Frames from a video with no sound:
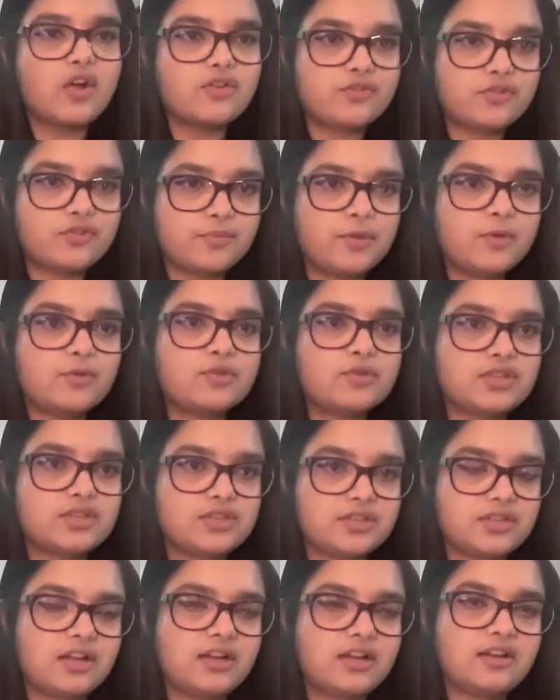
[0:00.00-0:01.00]

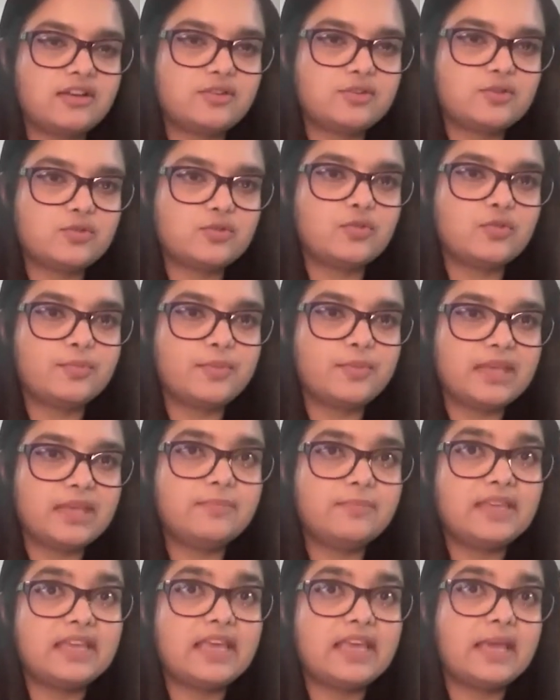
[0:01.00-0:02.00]
contributed to me
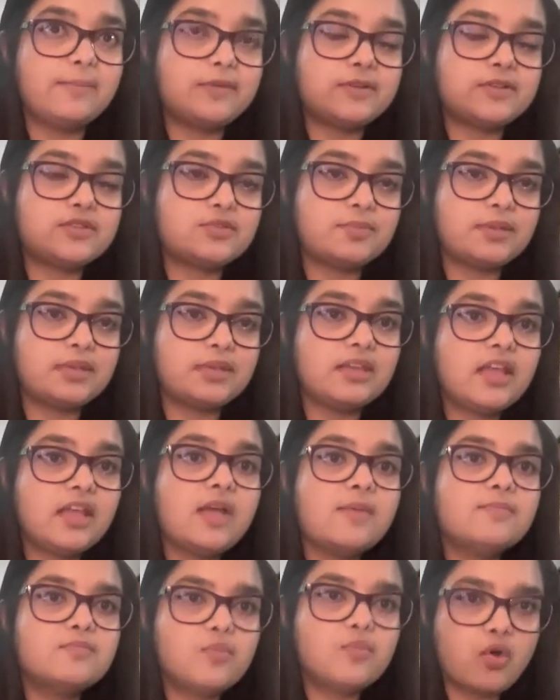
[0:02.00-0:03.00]
being able to be
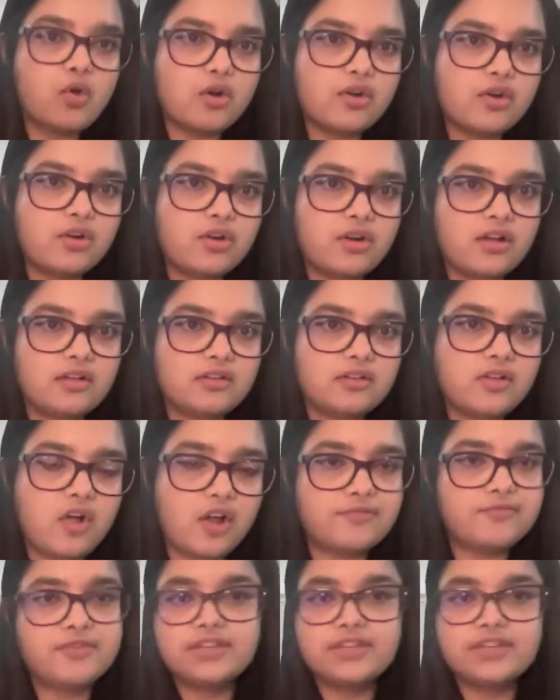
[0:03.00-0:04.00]
more
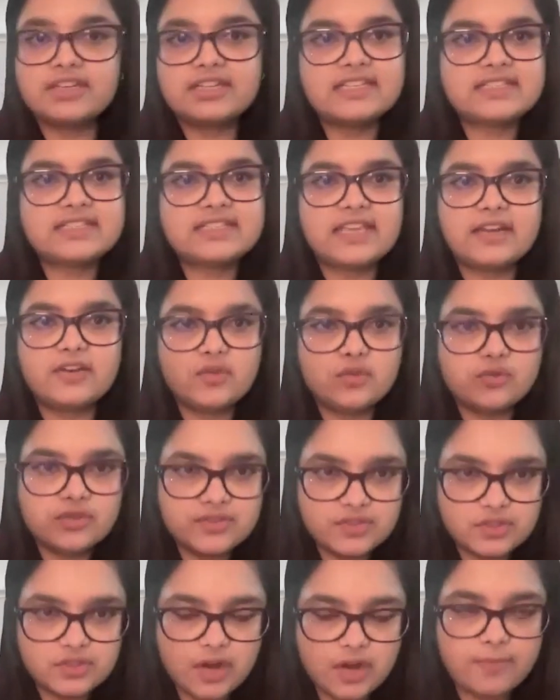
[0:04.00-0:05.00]
confidently saying no,
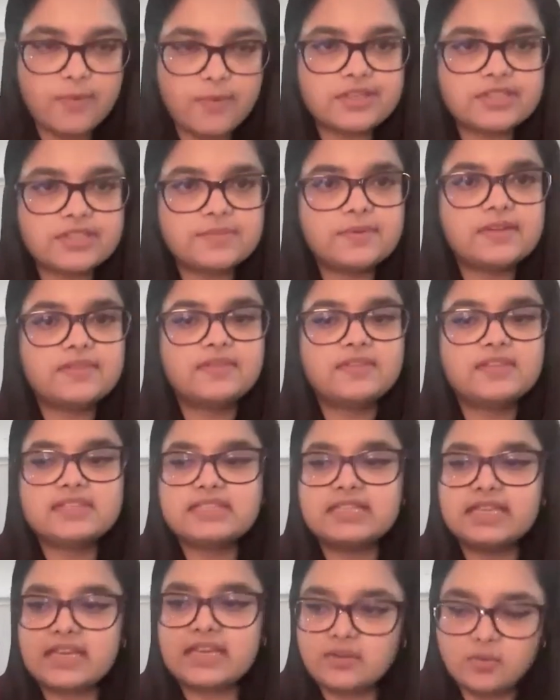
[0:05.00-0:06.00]
this is not possible in
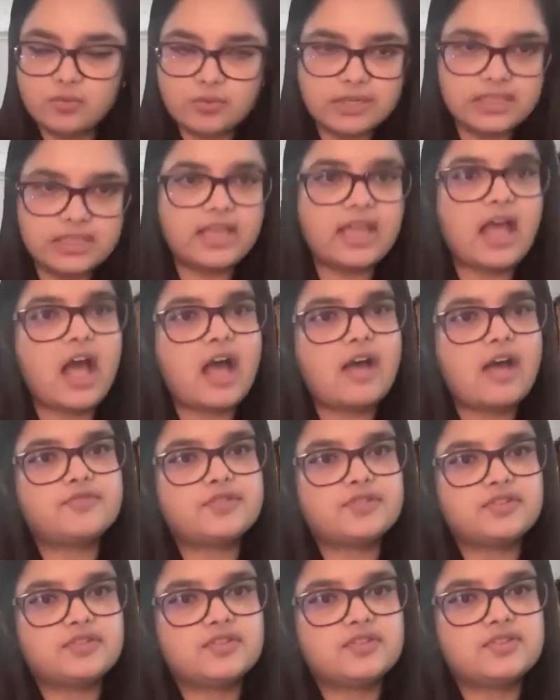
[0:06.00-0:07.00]
this date, only
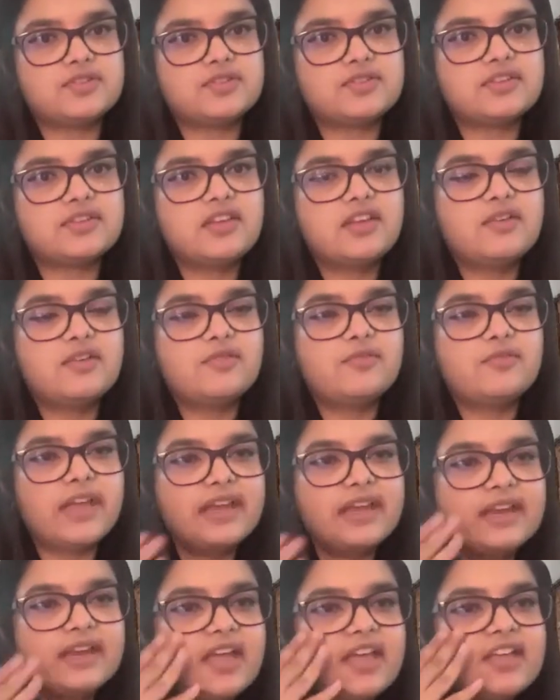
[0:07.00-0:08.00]
after this.
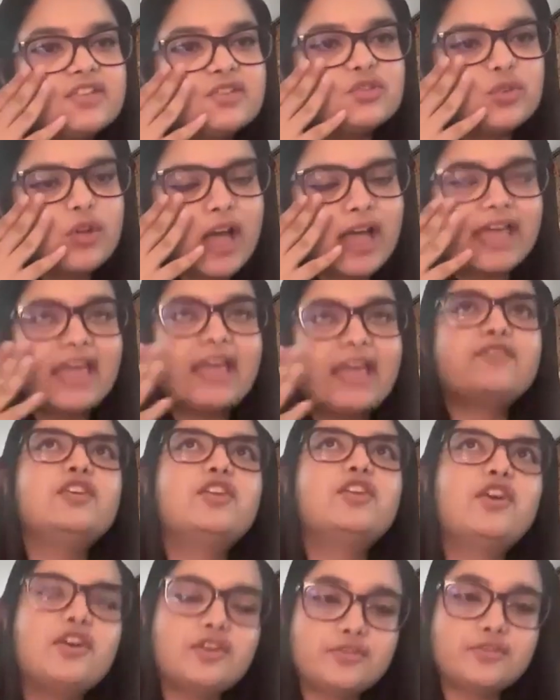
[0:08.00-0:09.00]
Right. So I have
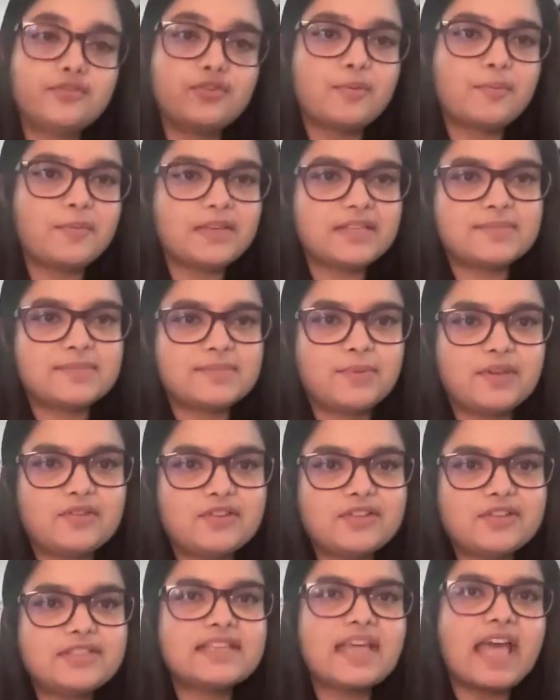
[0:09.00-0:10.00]
learned from
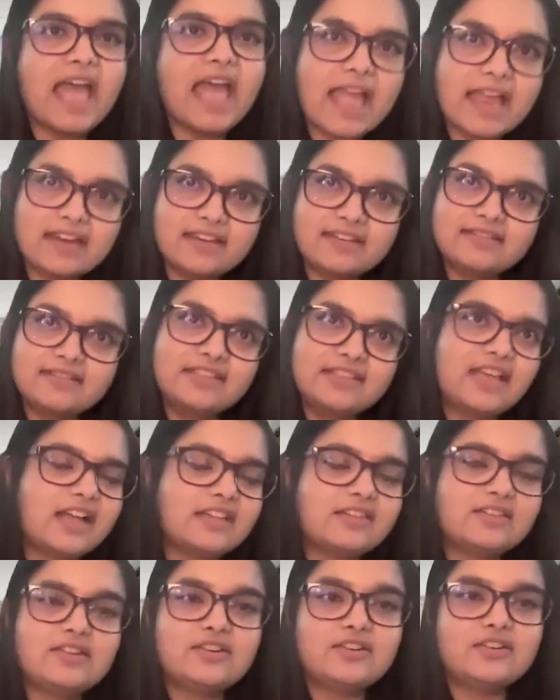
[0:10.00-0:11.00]
experience. And the
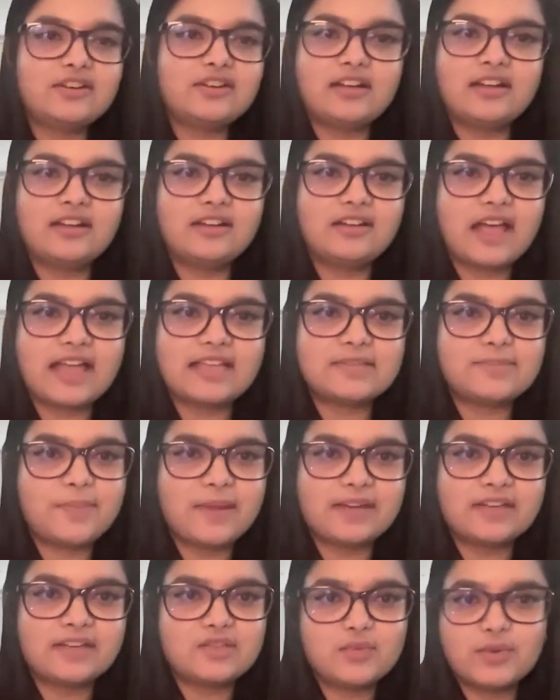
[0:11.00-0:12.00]
other
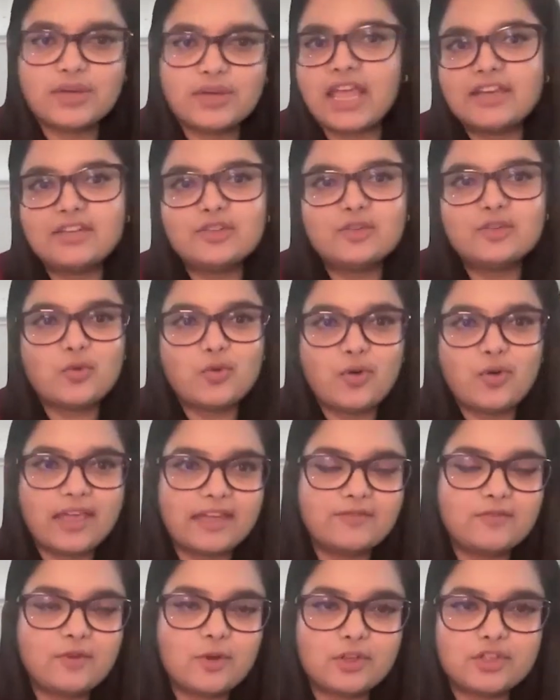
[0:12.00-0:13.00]
aspect is when I know,
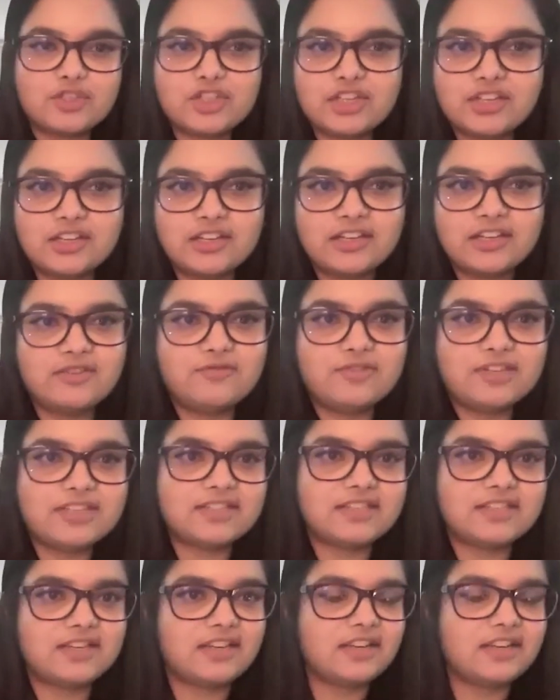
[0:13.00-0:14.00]
I have logically
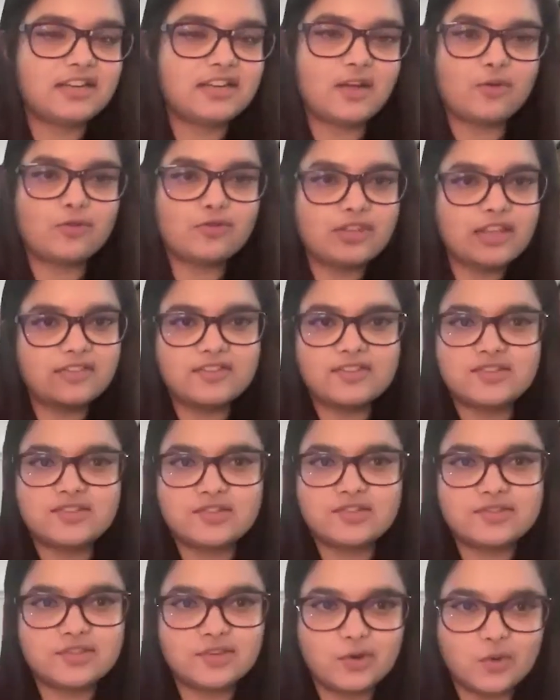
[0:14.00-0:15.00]
reasoned it out that
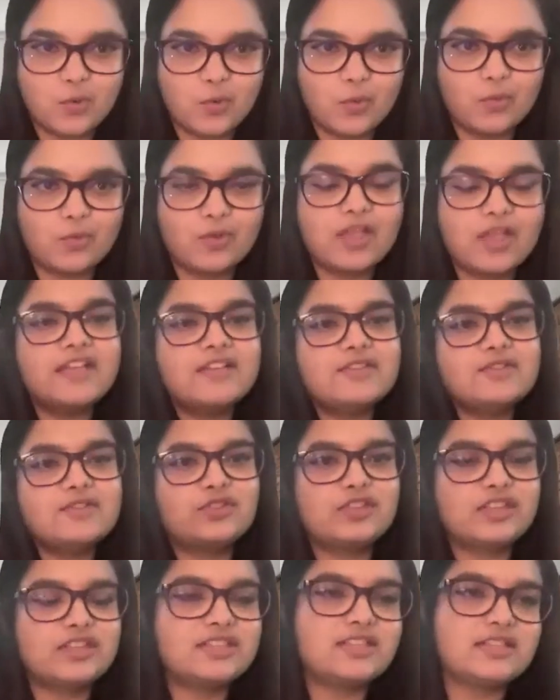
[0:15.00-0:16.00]
this is a no.
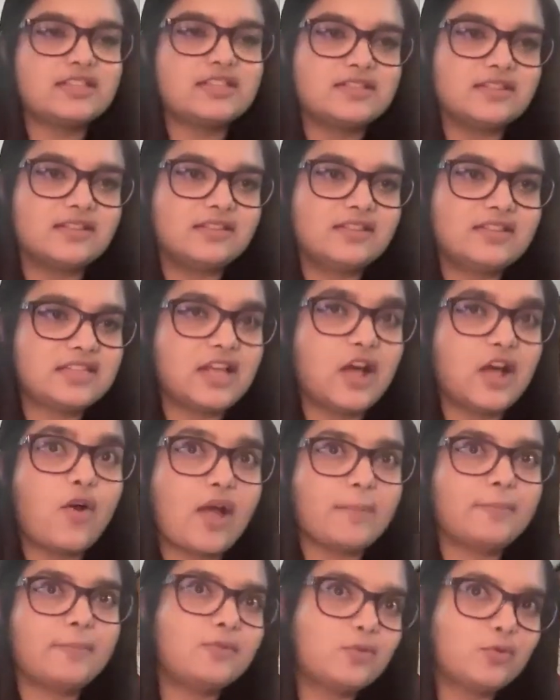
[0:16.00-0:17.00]
So this is how
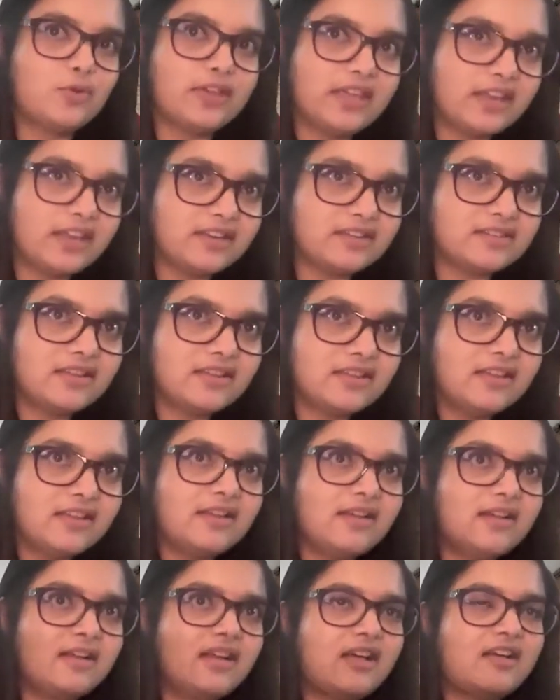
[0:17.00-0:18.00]
I'm doing it,
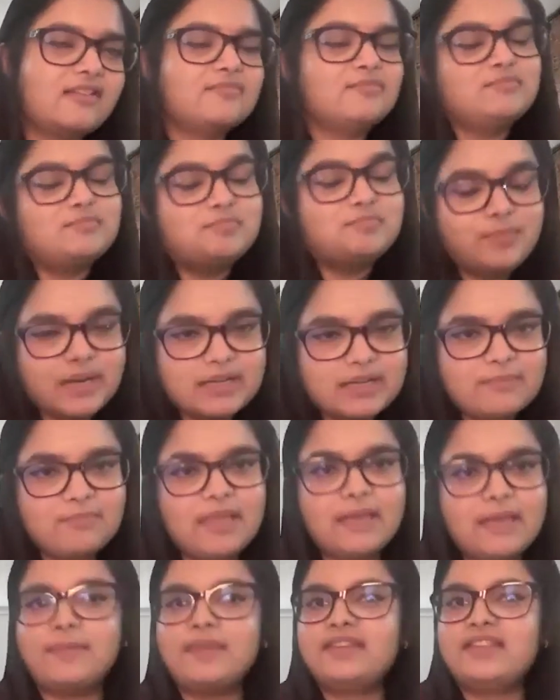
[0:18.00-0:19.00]
but
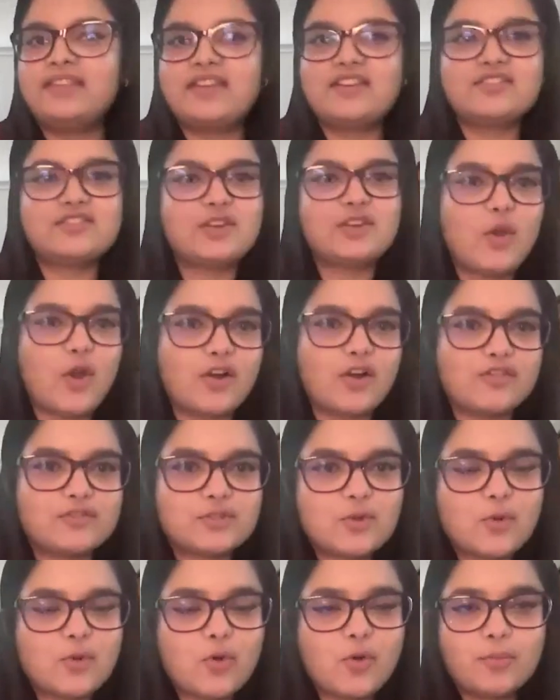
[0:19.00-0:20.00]
maybe there is a lot of
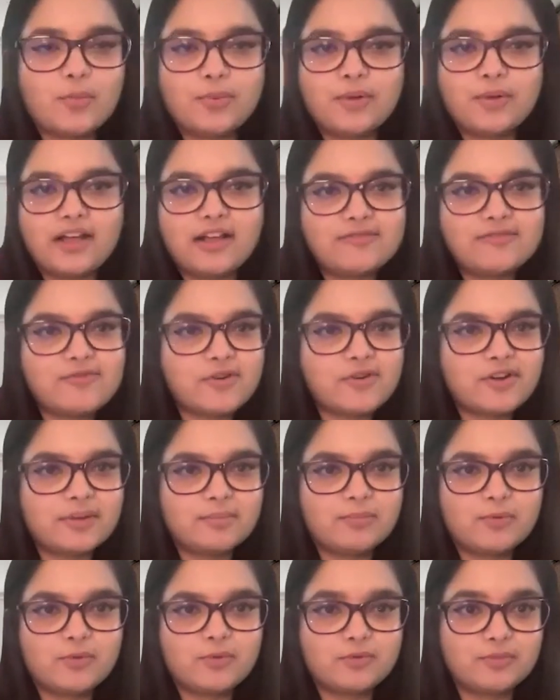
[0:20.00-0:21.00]
scope for
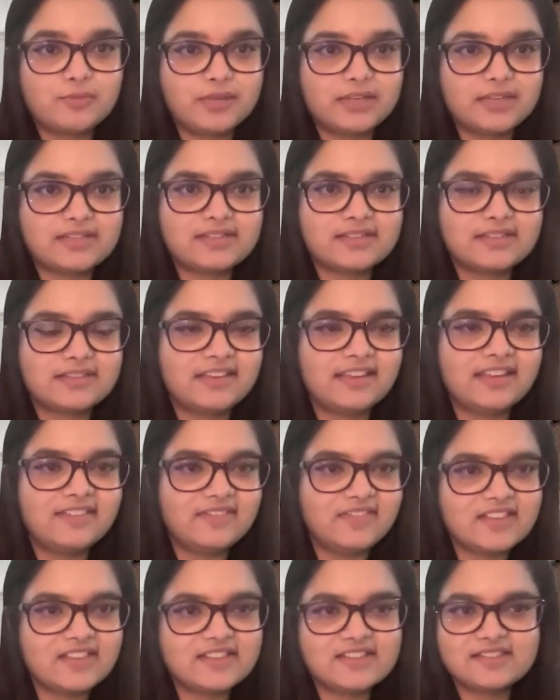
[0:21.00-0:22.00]
improvement in